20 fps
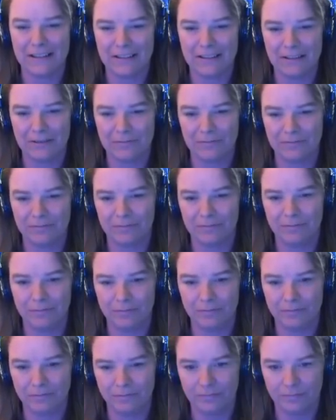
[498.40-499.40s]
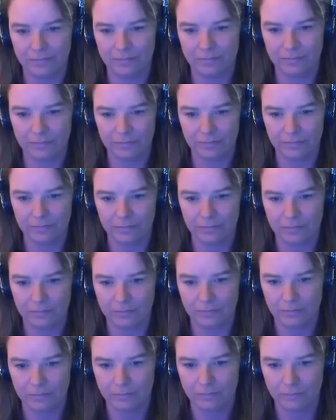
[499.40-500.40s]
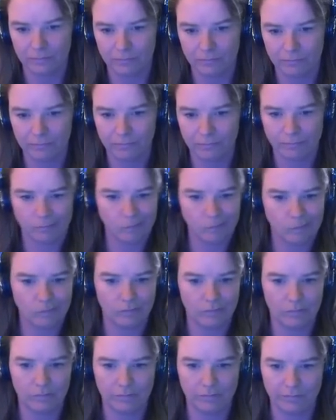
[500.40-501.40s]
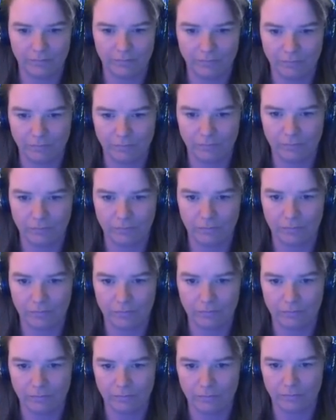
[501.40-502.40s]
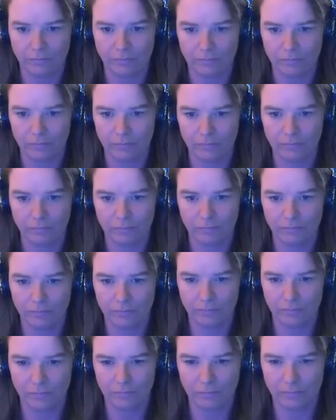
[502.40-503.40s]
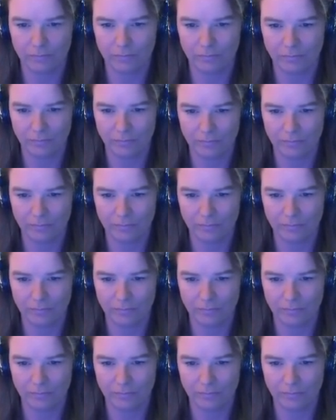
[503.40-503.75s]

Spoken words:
No one is speaking in this clip.